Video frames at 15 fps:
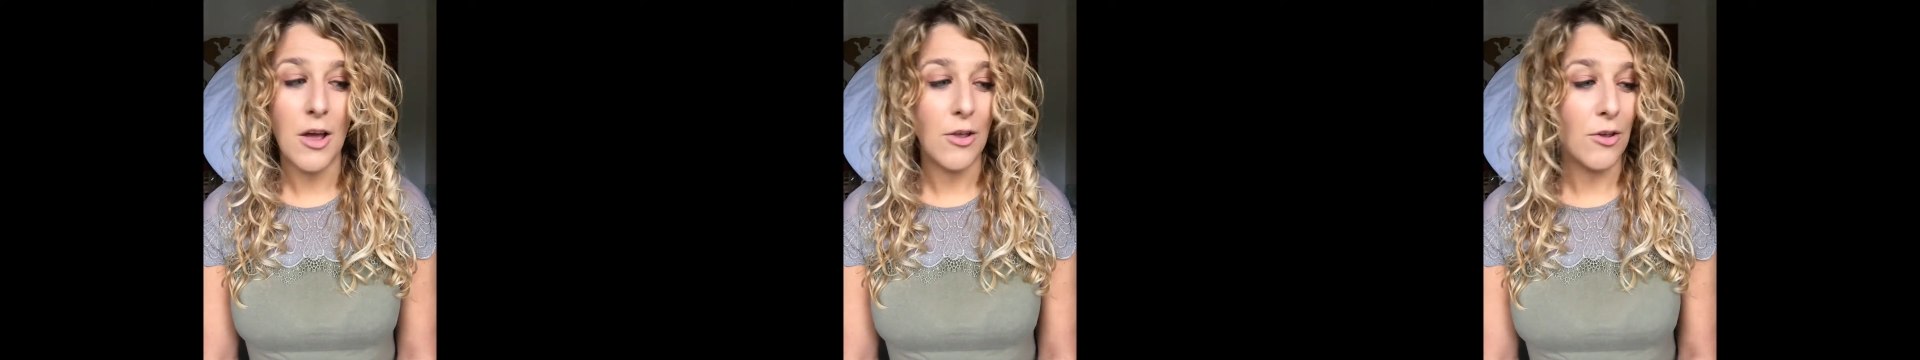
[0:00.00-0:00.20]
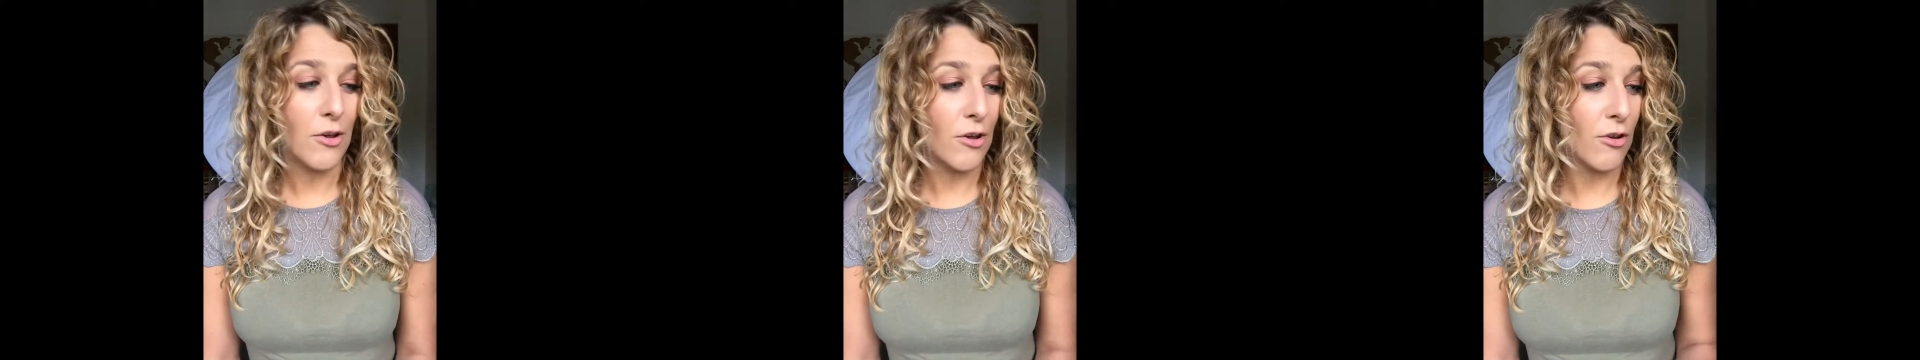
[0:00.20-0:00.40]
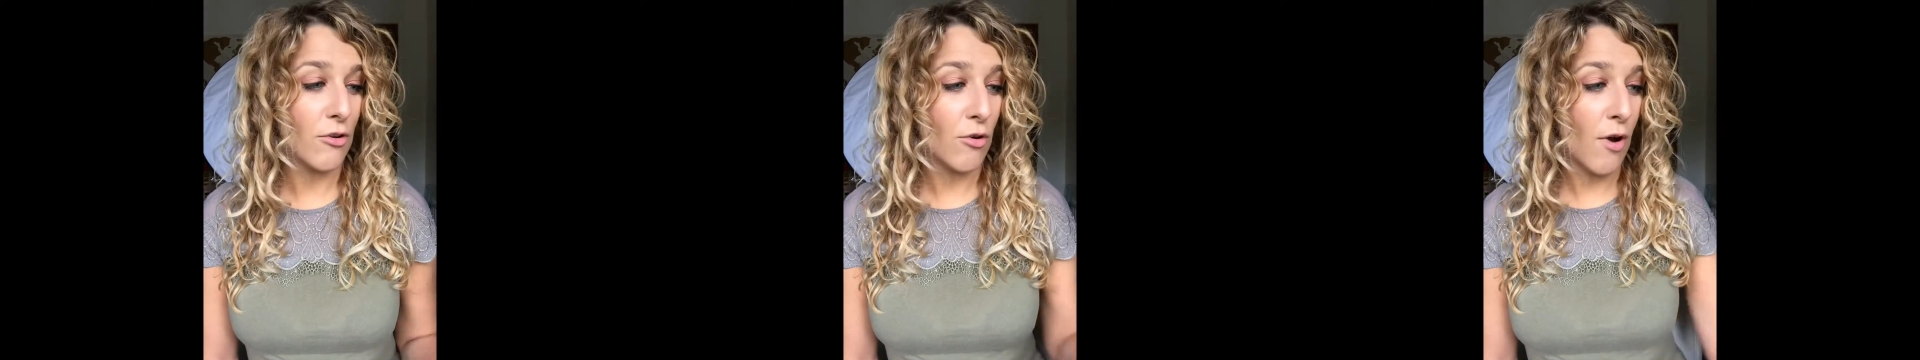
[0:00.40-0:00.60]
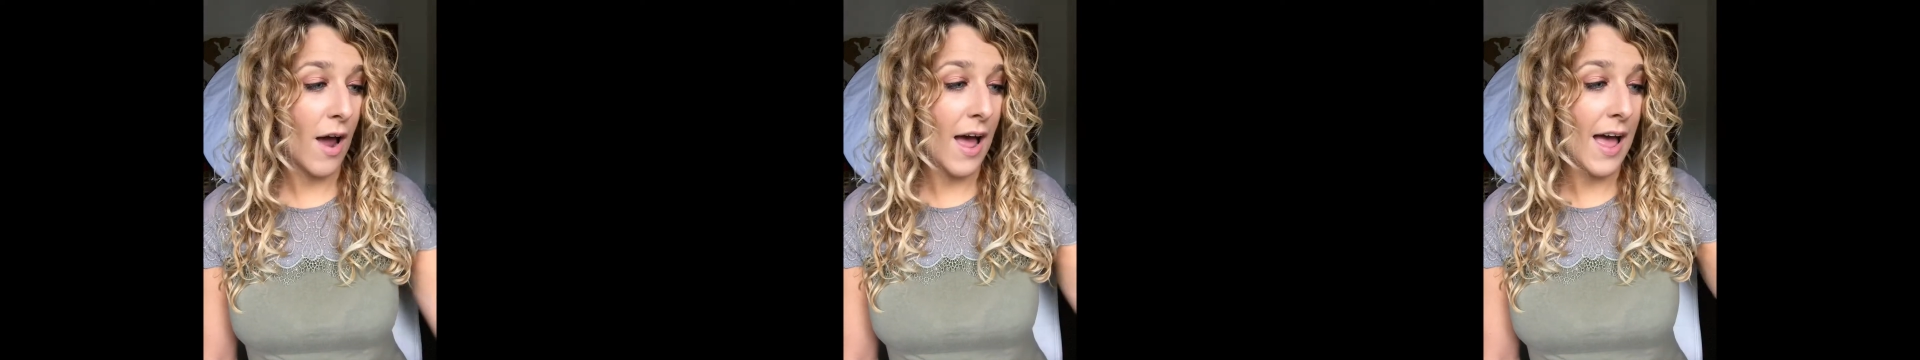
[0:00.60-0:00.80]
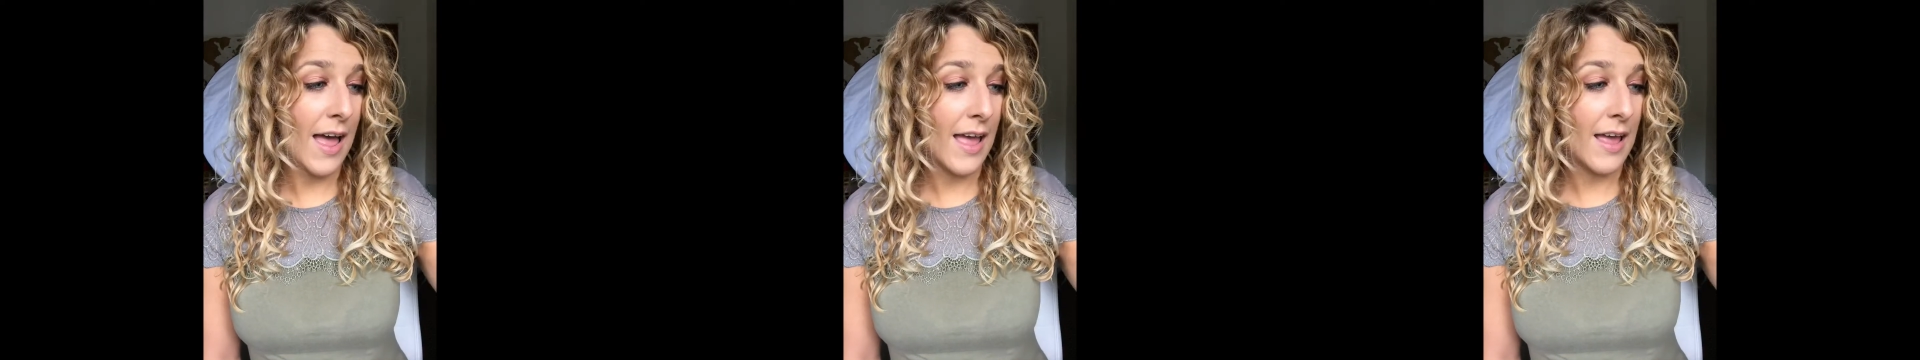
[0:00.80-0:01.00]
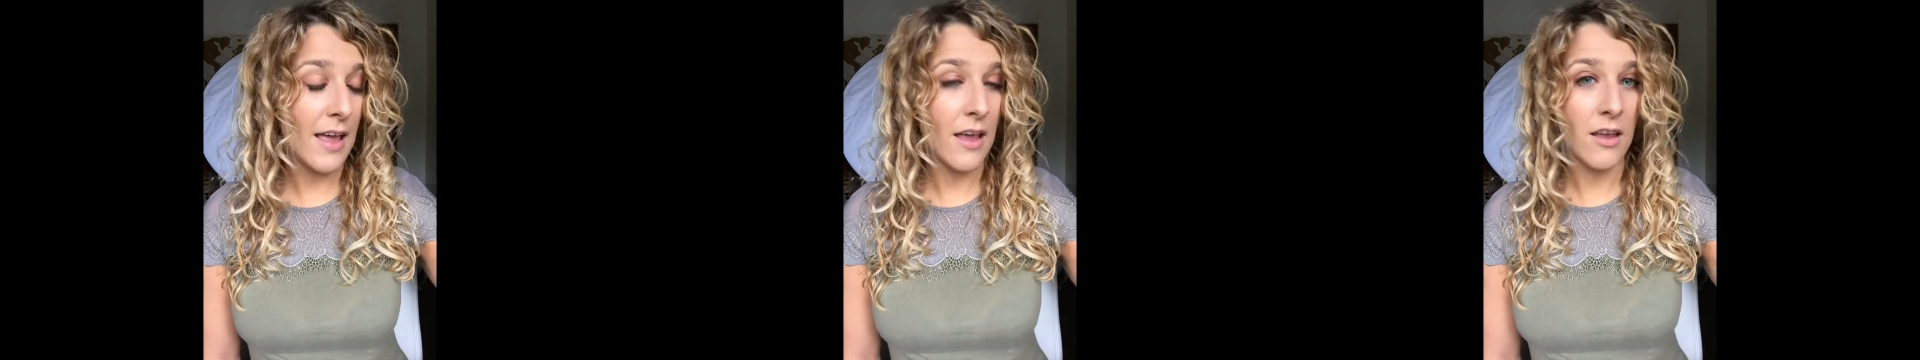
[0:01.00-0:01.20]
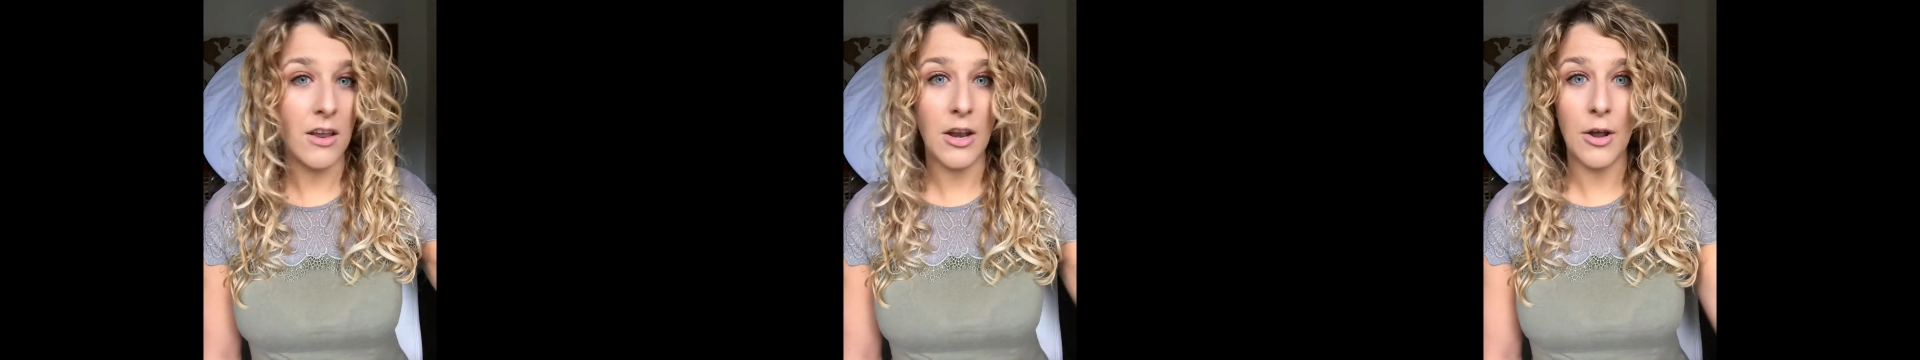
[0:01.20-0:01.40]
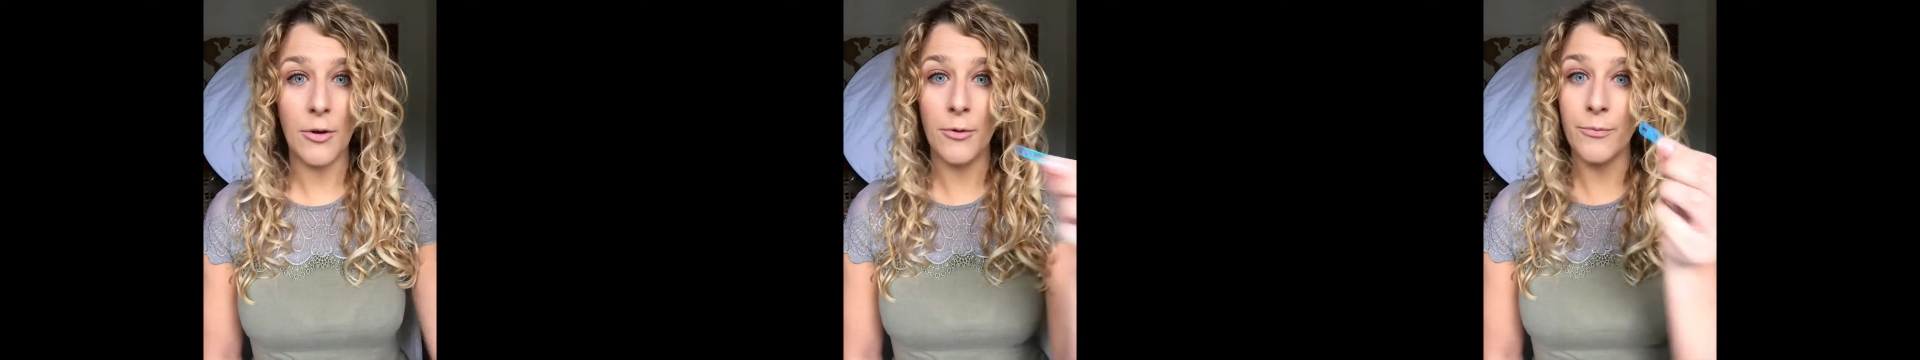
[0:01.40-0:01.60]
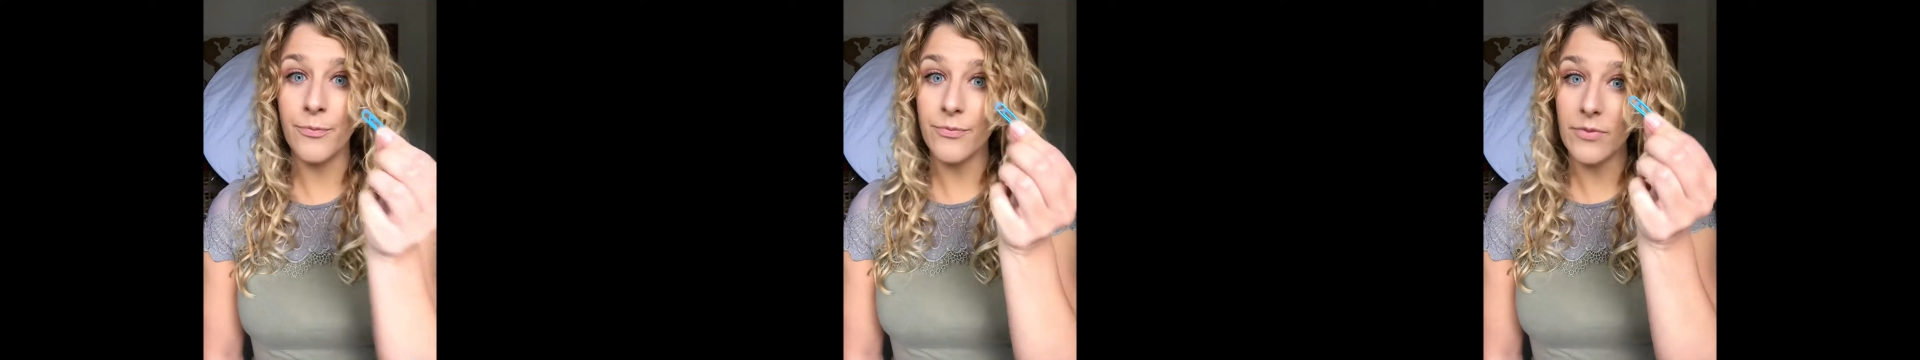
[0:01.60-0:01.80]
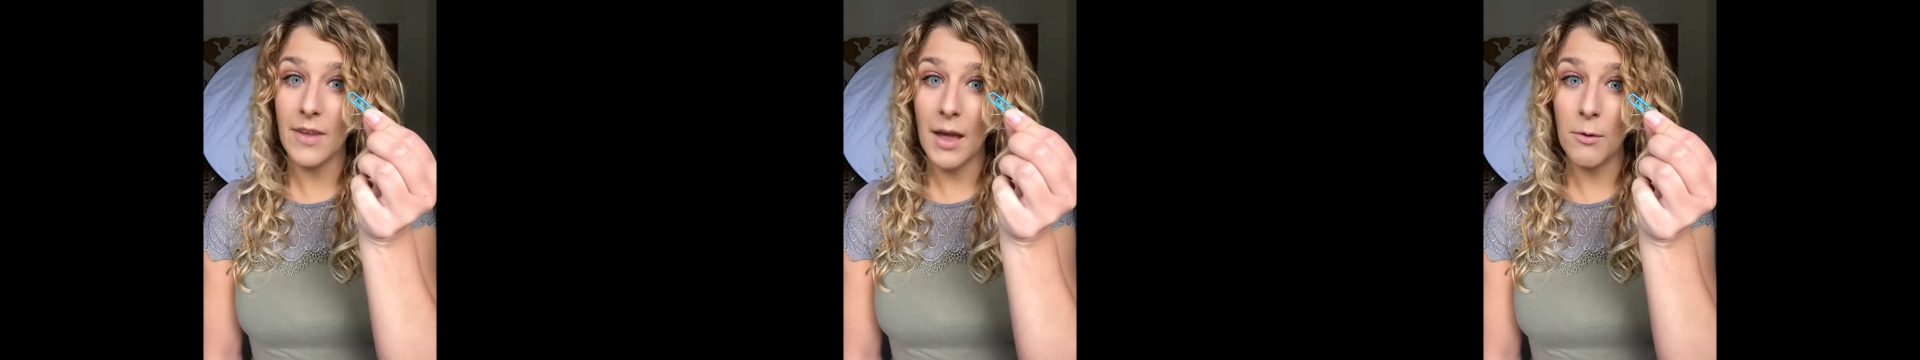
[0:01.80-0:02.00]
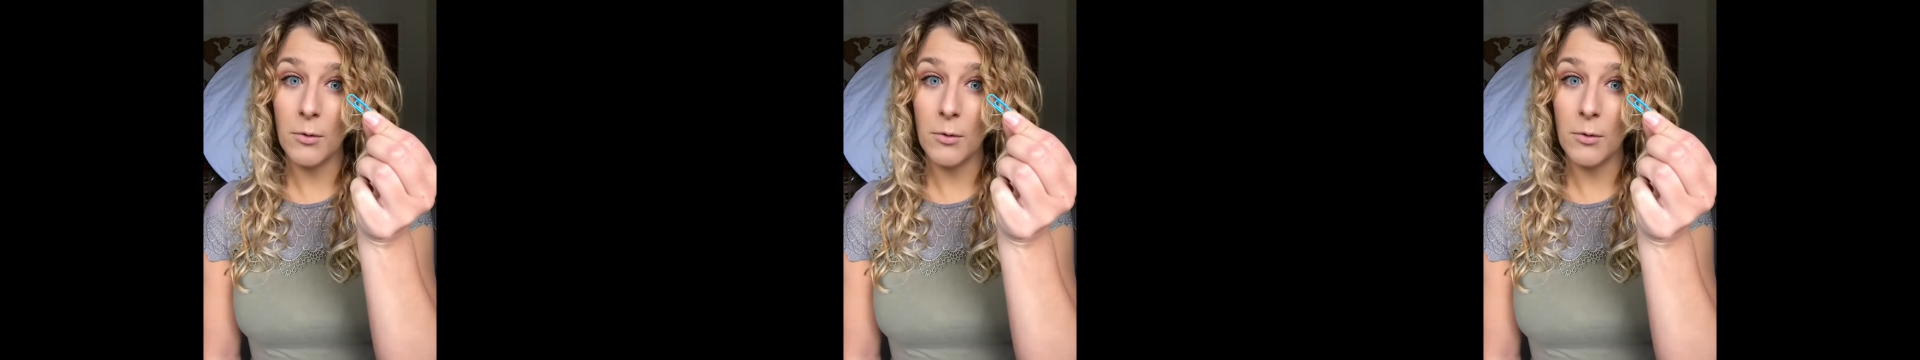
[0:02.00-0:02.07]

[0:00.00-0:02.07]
You could try, how